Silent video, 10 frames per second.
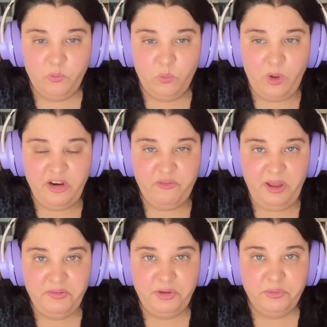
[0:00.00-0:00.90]
one of
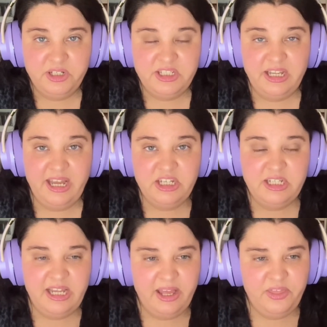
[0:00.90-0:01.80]
my viewers
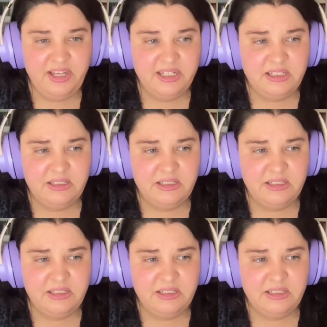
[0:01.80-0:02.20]
actually, I think it